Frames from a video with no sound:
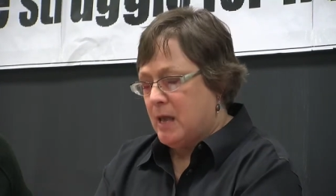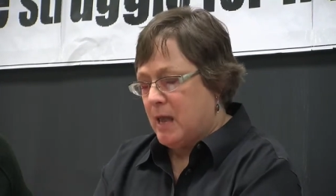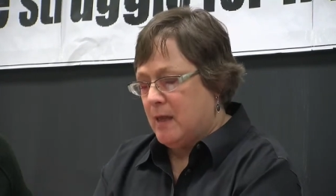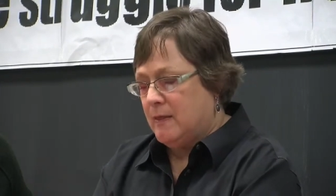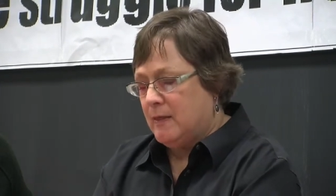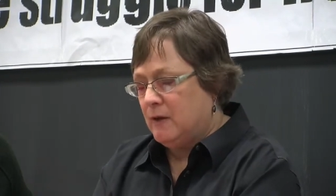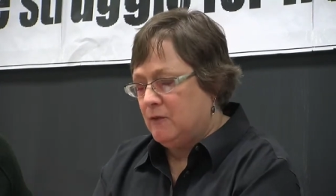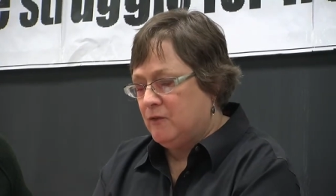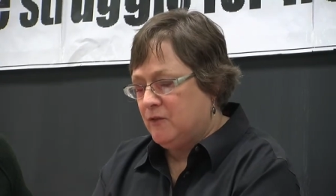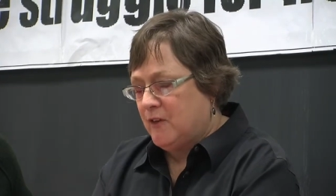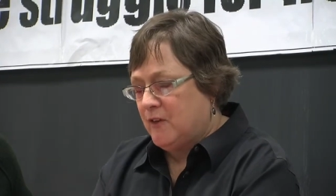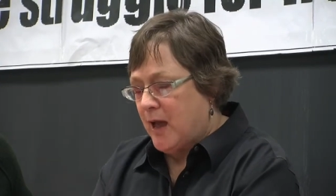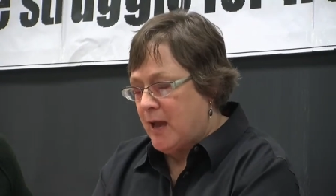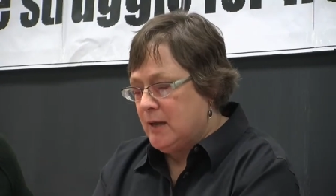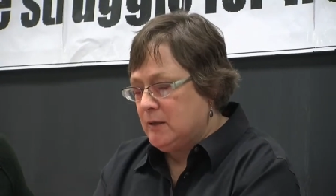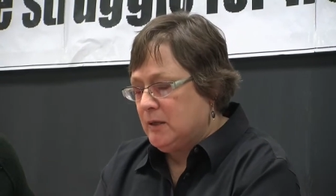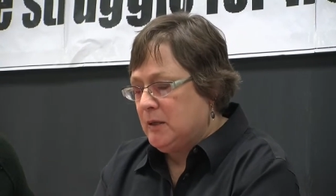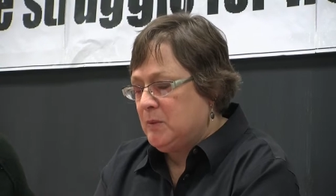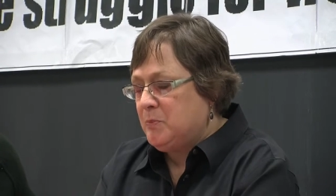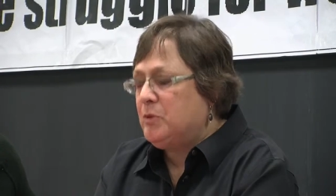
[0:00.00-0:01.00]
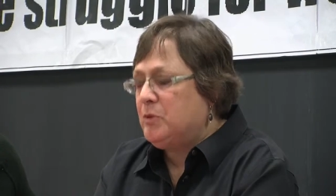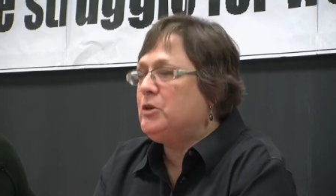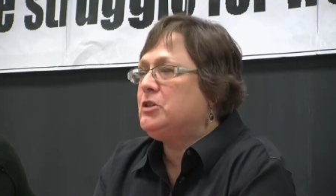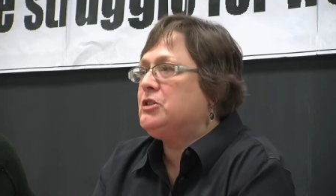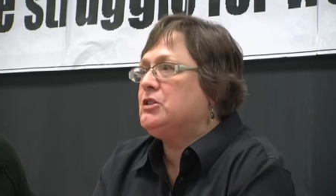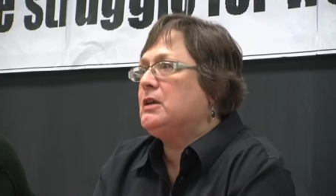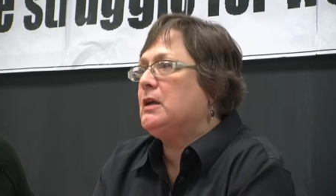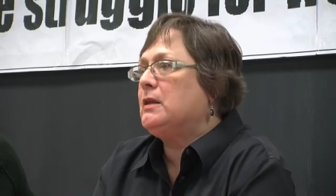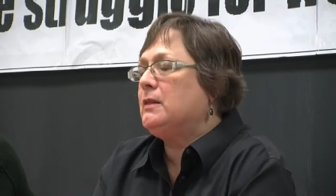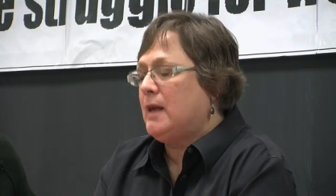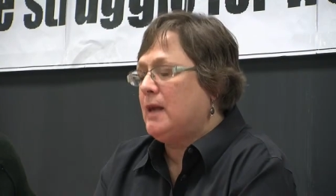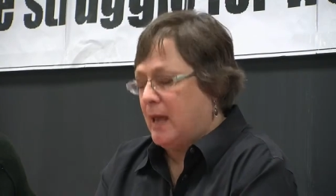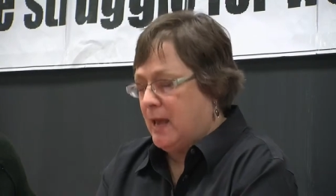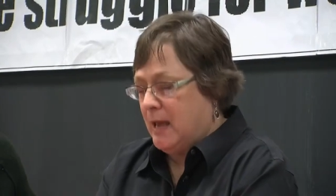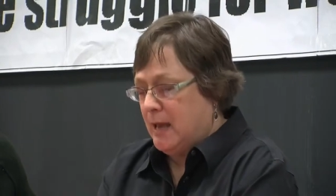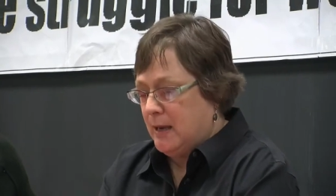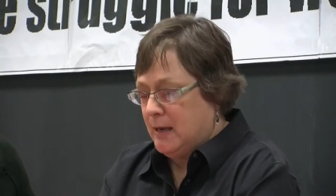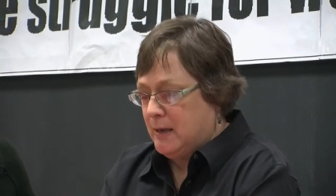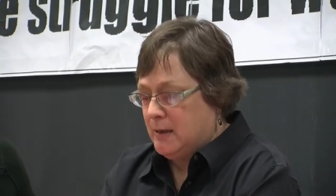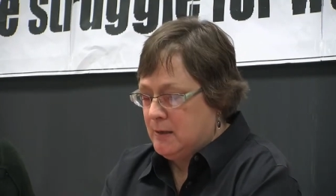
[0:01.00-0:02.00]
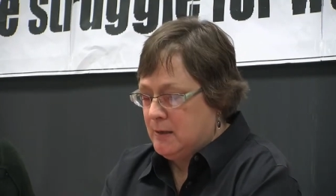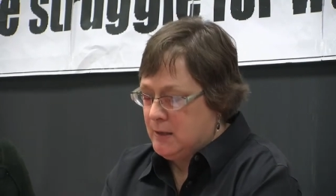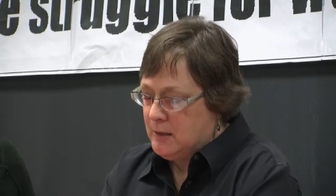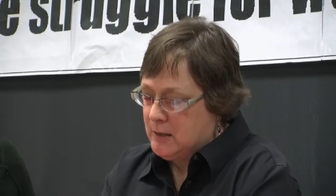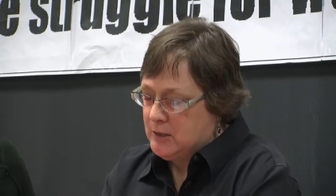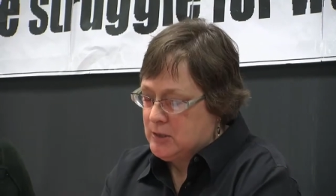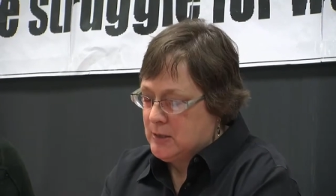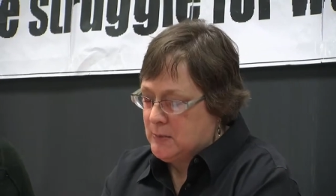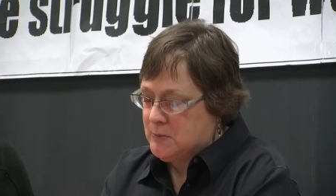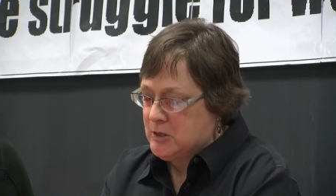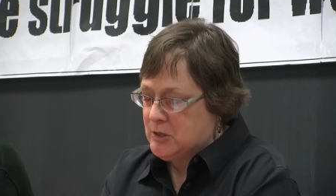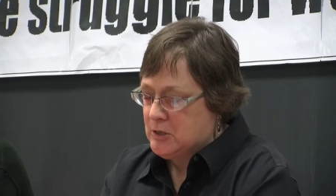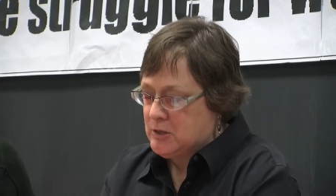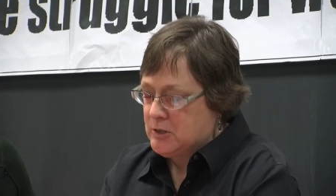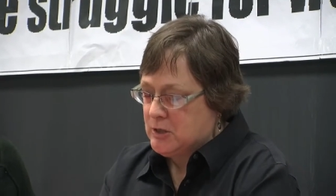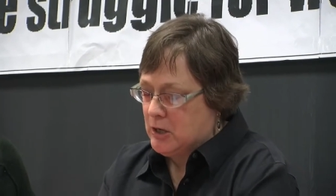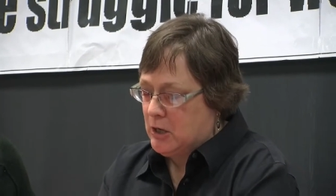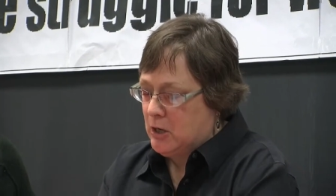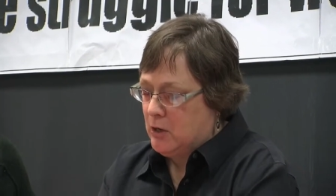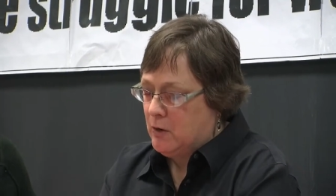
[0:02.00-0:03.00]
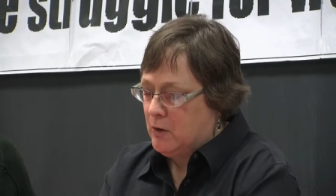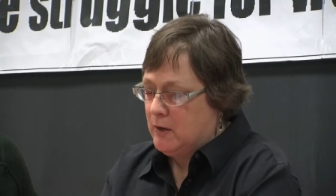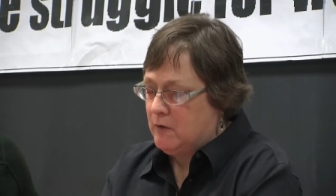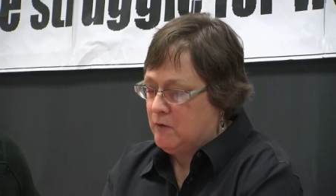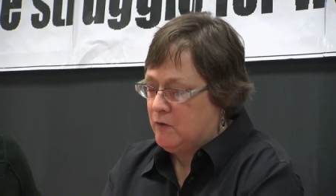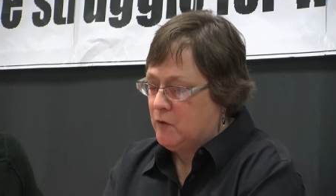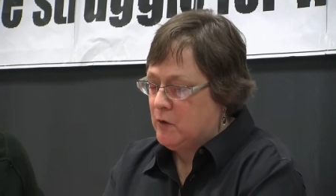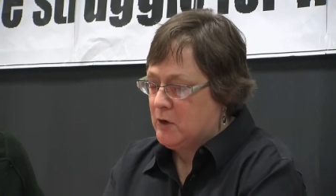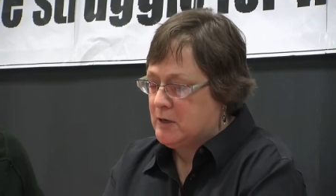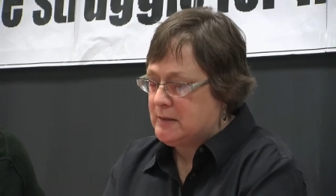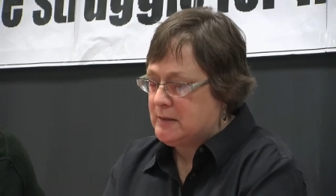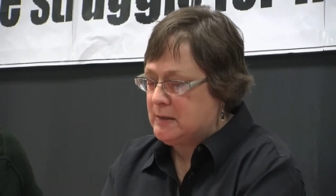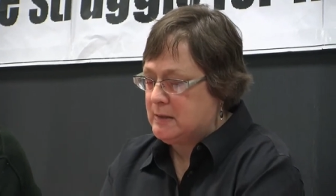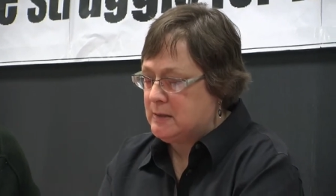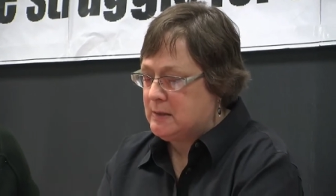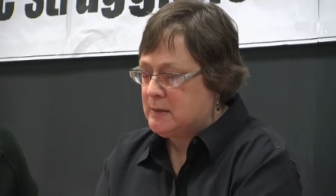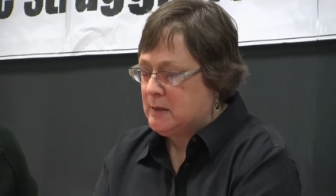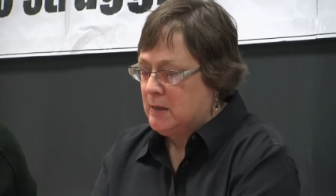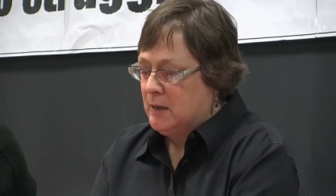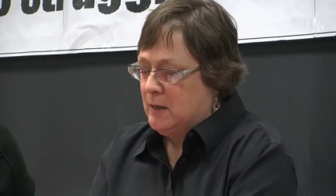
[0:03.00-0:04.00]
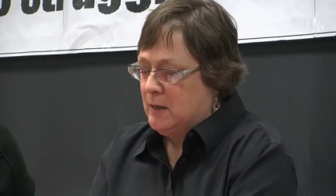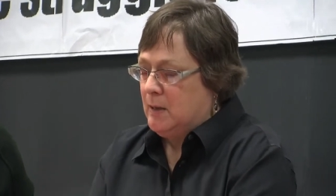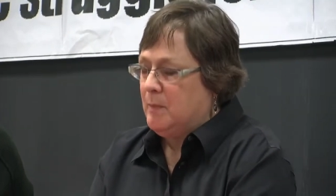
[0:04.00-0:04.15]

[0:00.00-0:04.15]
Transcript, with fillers: and then finally pushing the hated egyptian security forces